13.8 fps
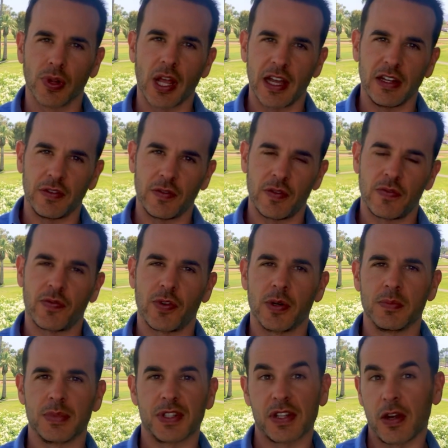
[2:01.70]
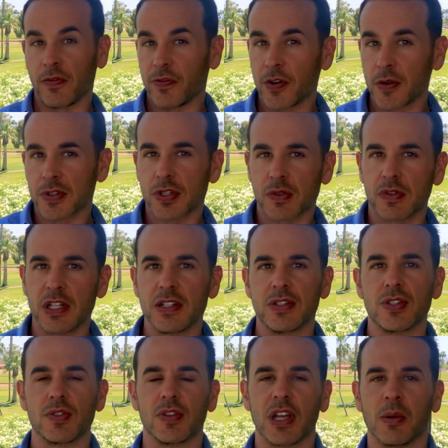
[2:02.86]
light from cell phone
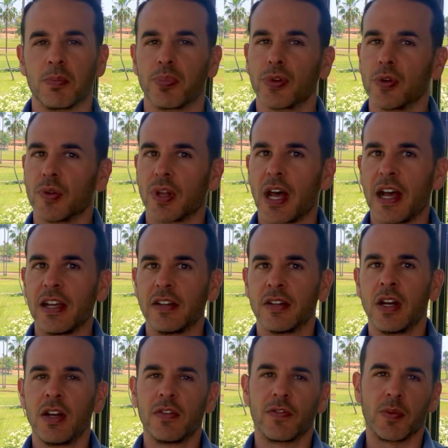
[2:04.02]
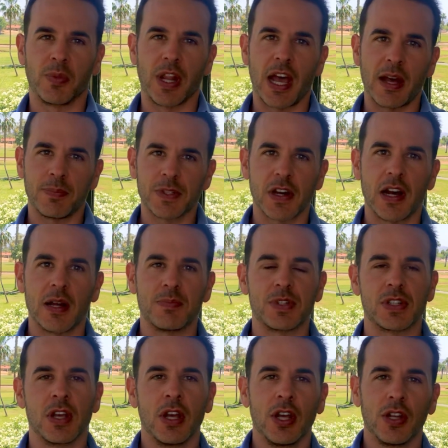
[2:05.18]
screens, you get blue light from
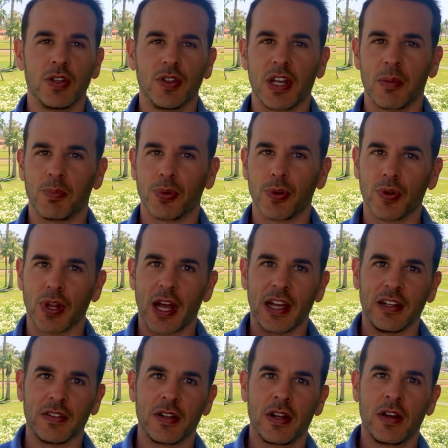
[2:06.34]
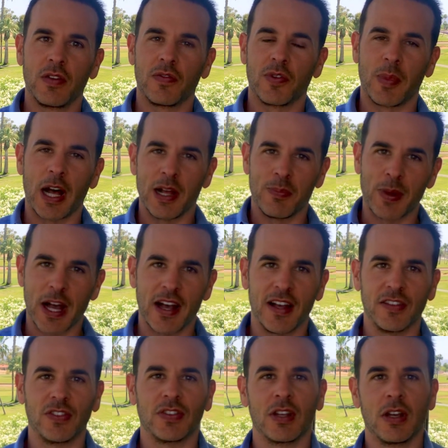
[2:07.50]
laptops, you get blue light from
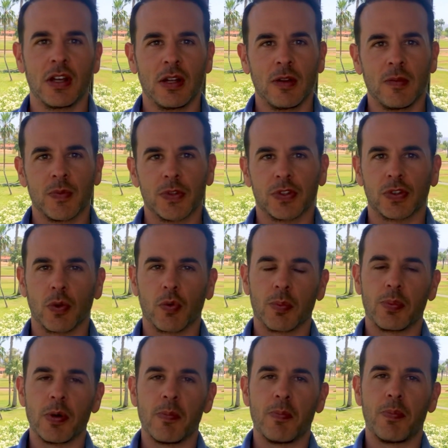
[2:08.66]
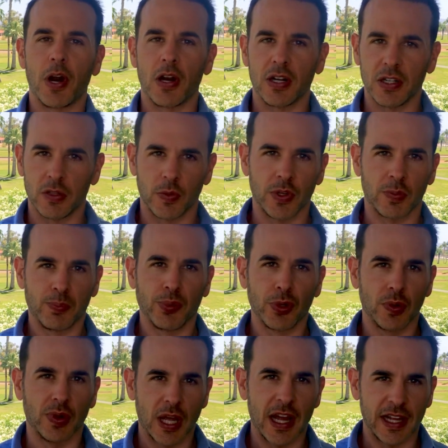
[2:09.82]
iPads. So we're bombarded with
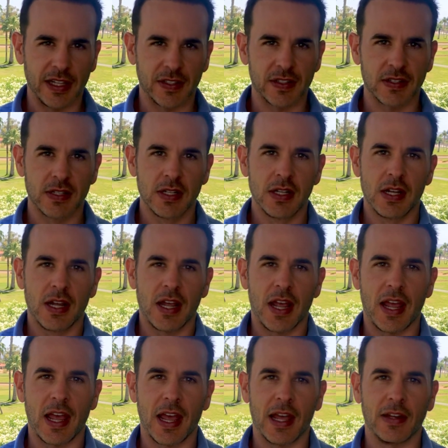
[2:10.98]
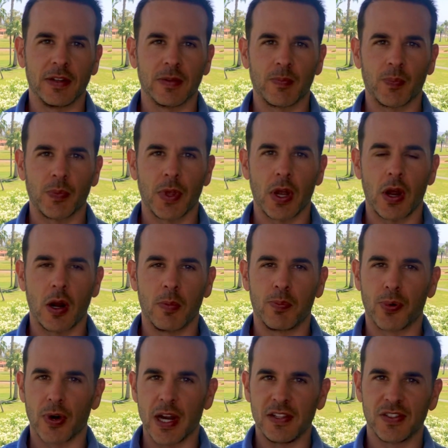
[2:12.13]
blue light, and our
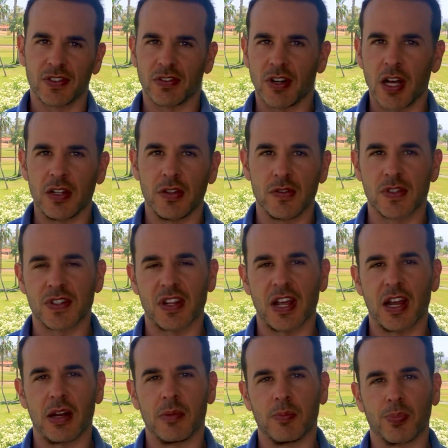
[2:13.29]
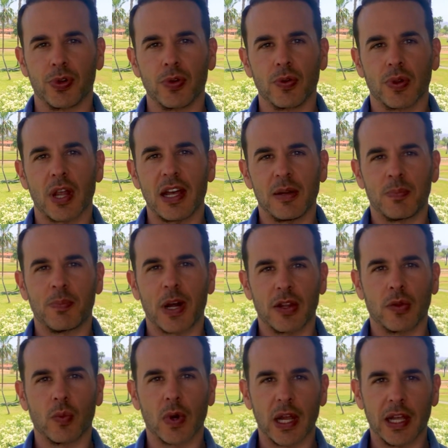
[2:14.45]
brains are not used to that. And blue light, by
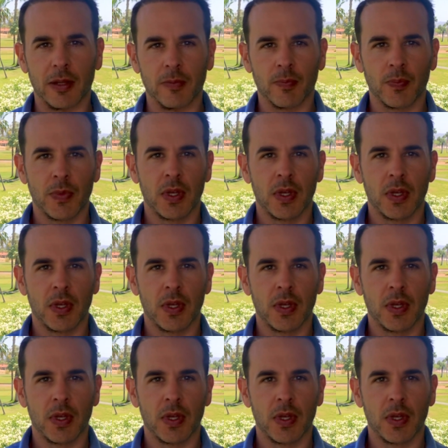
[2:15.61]
the way,